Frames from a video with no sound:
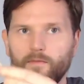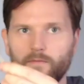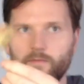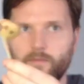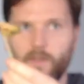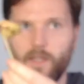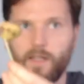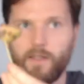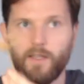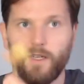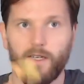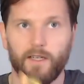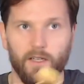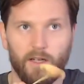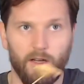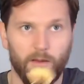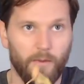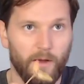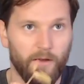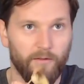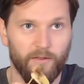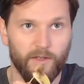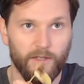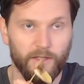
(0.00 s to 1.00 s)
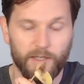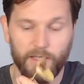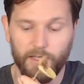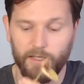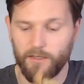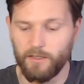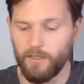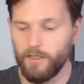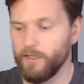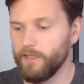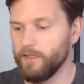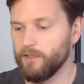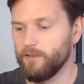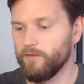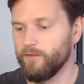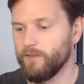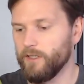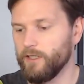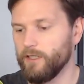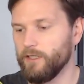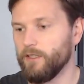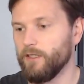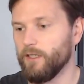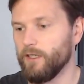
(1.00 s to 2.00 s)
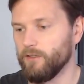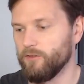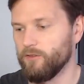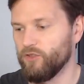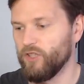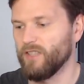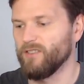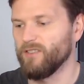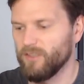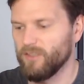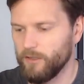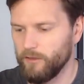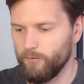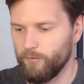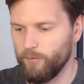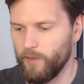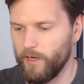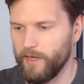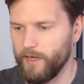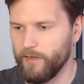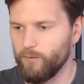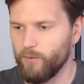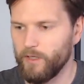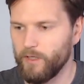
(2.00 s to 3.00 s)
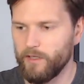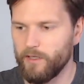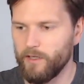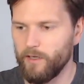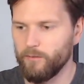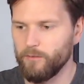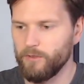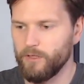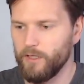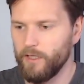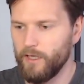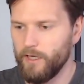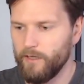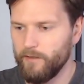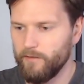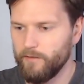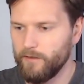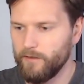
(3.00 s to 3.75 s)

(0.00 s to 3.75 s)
They come off very easily. It's a very sensitive plant when it comes to that.